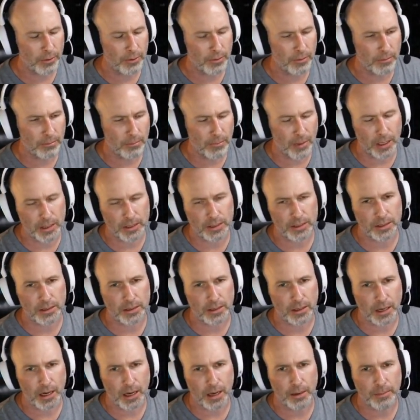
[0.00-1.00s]

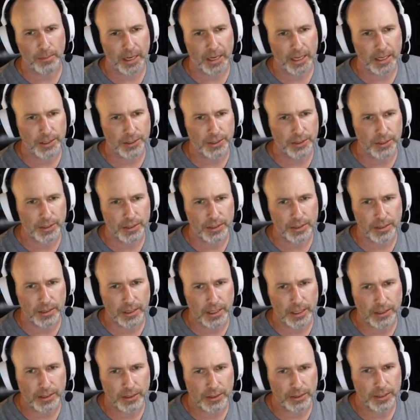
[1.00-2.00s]
monster combinations
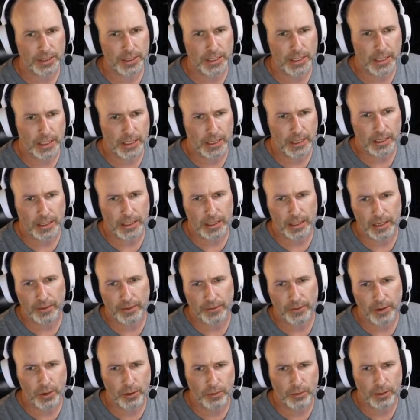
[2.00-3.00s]
that you're seeing that
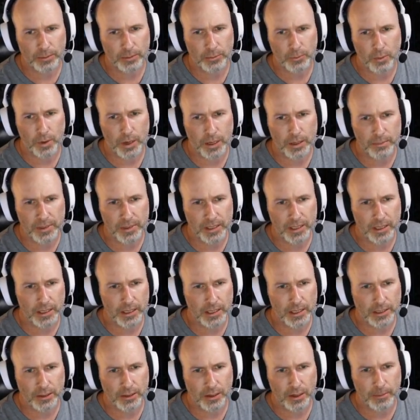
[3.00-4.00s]
have gone up quite a bit
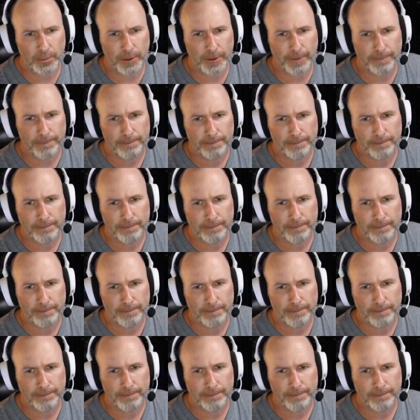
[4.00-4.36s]
in each army.